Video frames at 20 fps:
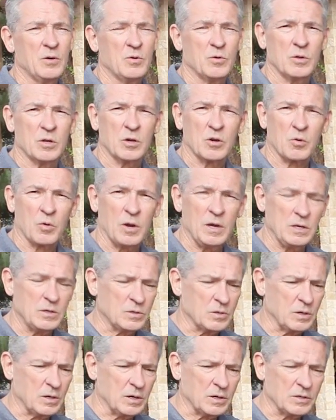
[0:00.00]
with a
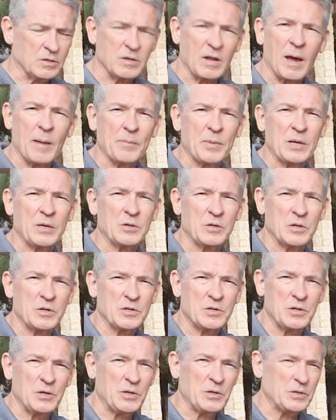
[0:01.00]
great uh, stopping
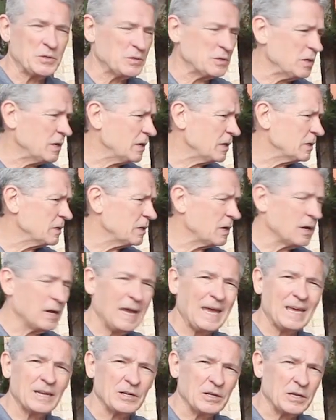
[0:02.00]
distance and
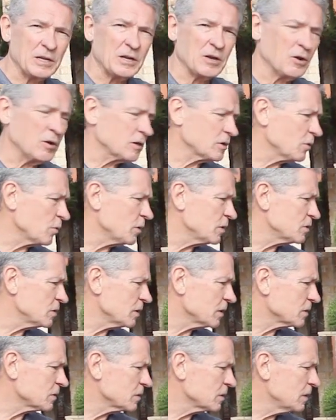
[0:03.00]
handling
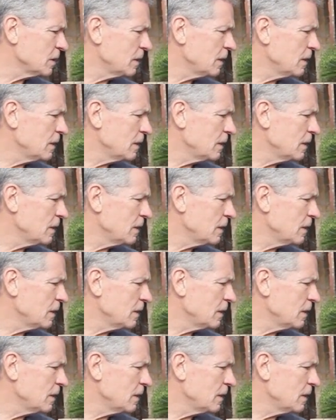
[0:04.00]
characteristics.